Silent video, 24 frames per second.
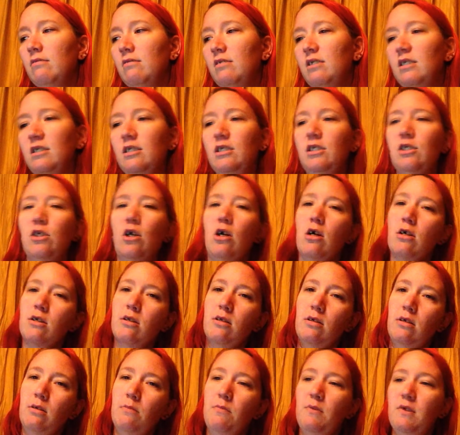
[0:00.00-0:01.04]
"This is
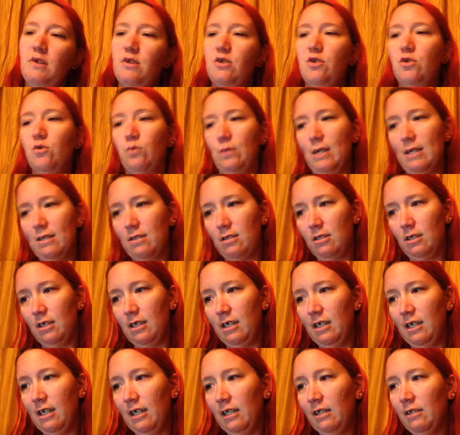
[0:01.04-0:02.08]
awesome, this is
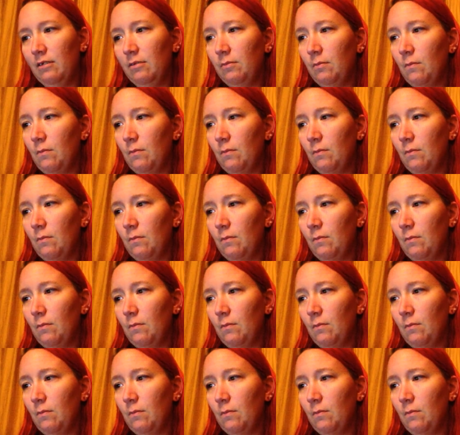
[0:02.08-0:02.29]
wrestling."